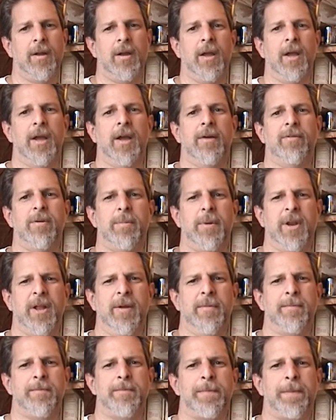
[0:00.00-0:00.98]
Hey
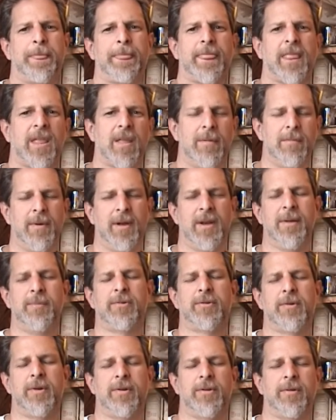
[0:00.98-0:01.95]
everybody, my name
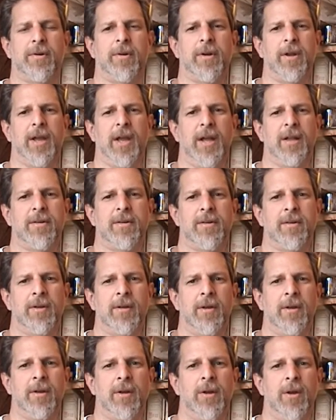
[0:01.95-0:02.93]
is Chris Sorgatz.
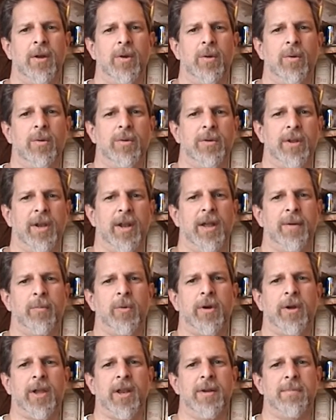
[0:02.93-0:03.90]
Today I'm
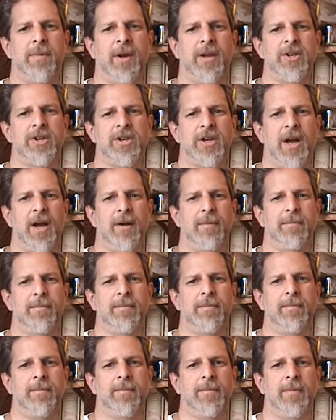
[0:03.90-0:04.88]
working in my shop,
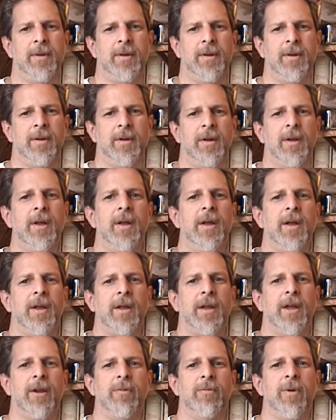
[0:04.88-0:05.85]

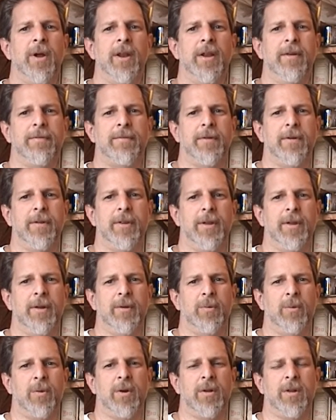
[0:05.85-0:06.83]
getting ready for
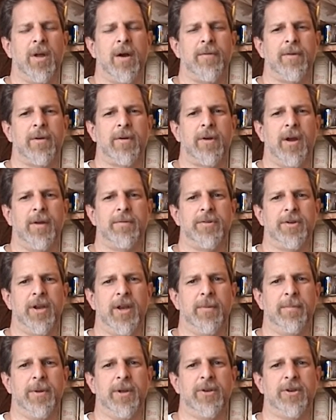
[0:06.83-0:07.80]
the World Hovercraft
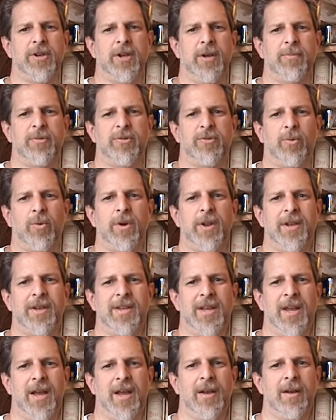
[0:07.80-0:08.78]
Championships
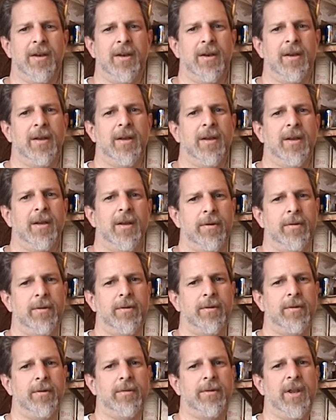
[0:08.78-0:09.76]
2010.
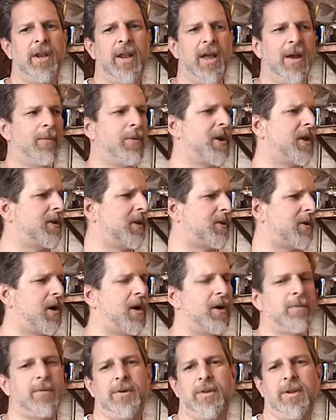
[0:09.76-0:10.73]
So today I wanted to
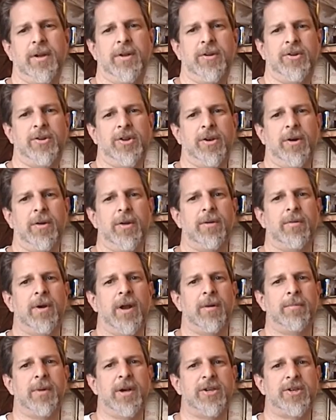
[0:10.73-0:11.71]
talk with you and show you
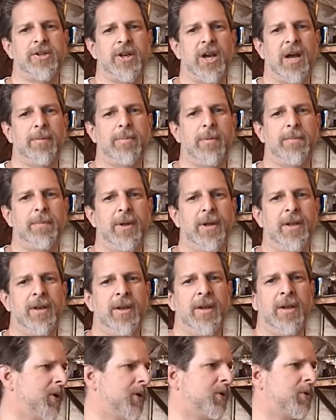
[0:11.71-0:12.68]
around my shop a bit.
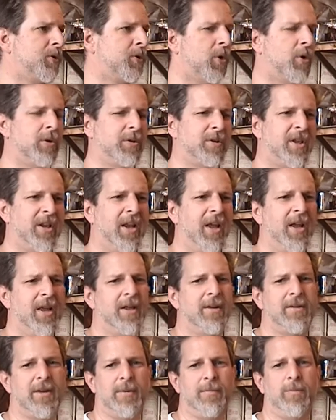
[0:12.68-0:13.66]
Goal today
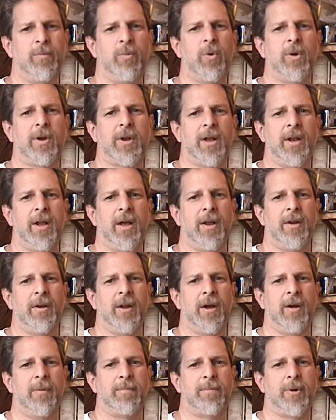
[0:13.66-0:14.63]
is I'm working on
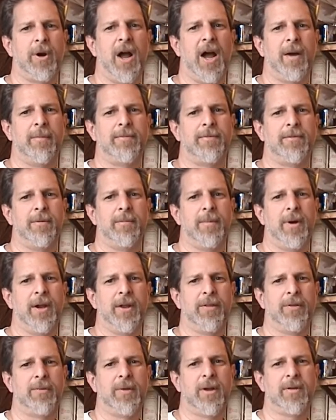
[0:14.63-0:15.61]
a uh, prop for
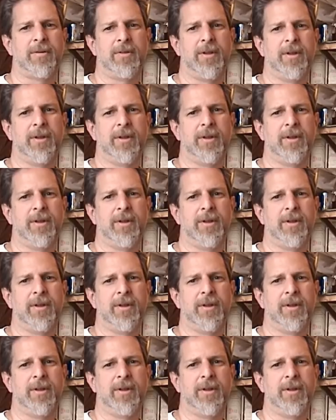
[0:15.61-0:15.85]
my thrust